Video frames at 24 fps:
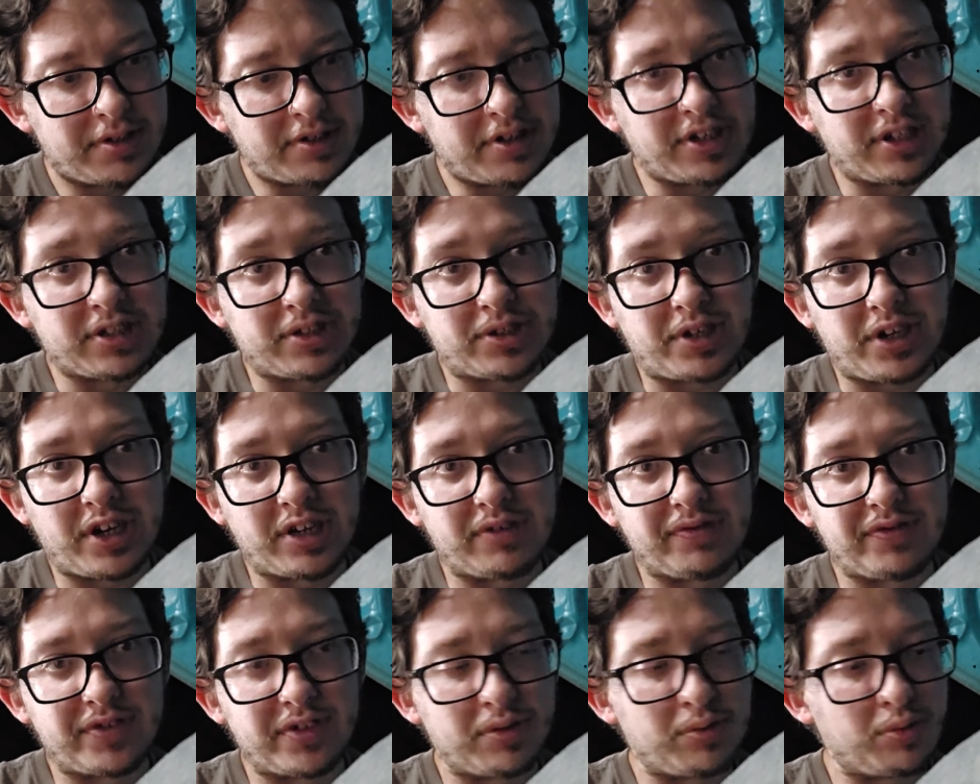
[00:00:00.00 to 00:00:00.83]
That's
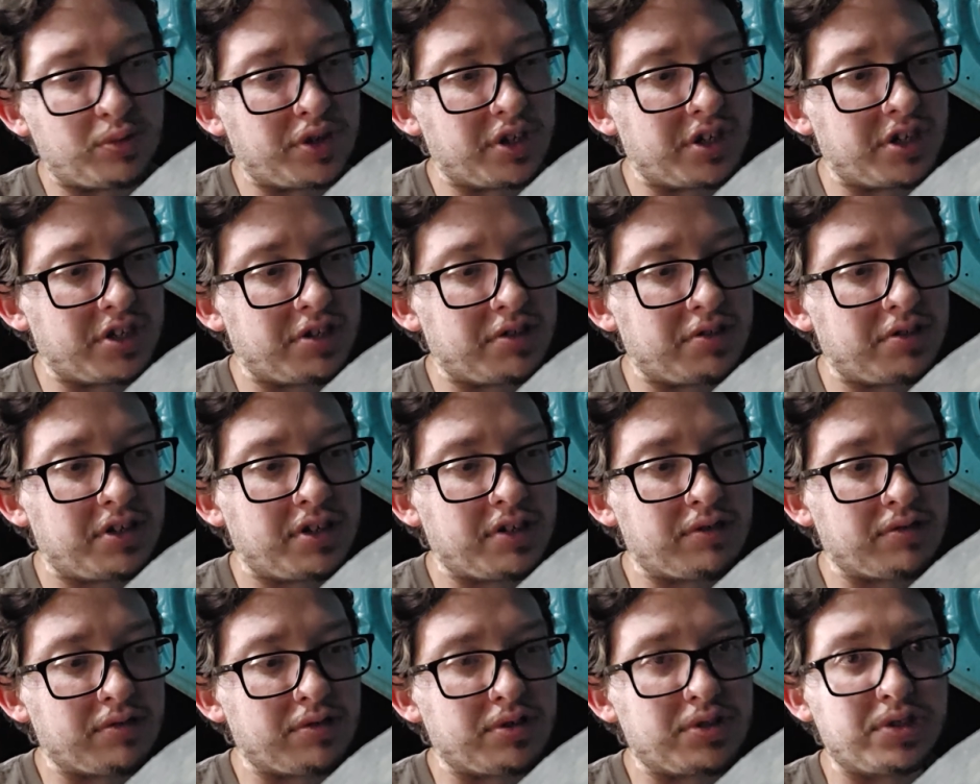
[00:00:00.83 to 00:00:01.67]
kind of in the way.
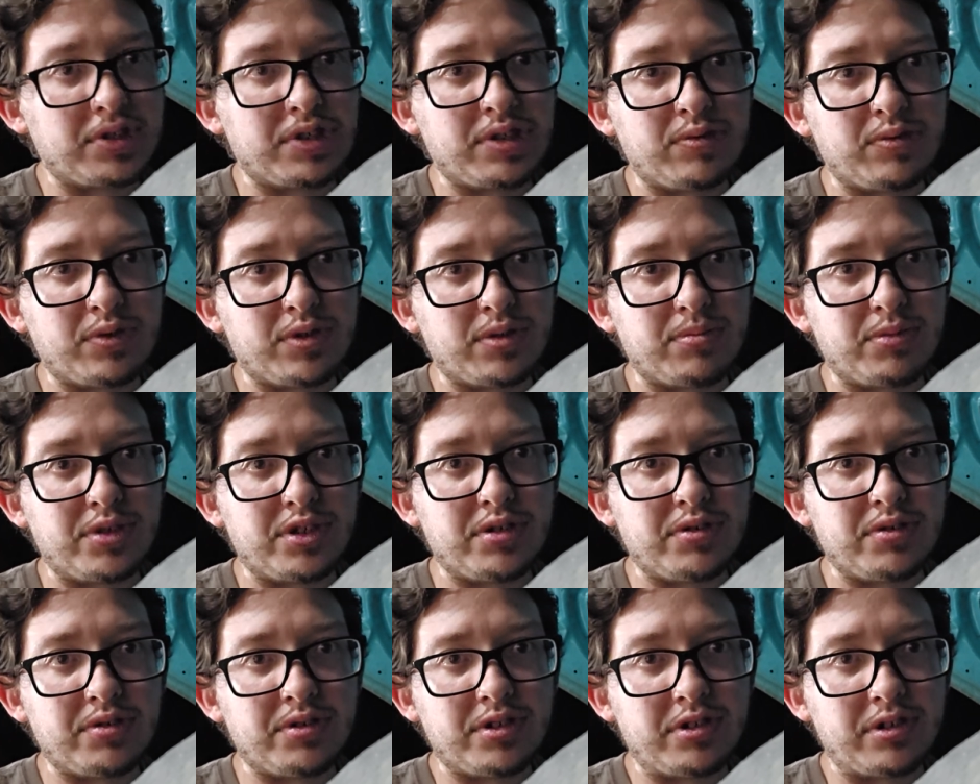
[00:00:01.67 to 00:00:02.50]
Can't really see what I'm
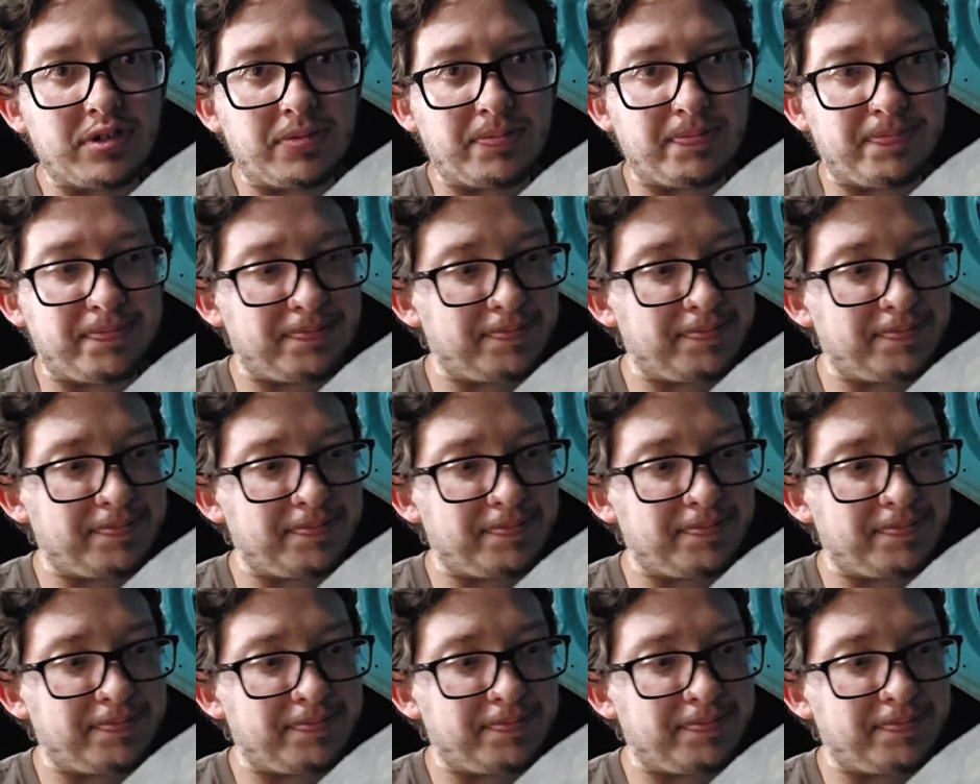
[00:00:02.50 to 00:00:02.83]
doing, huh?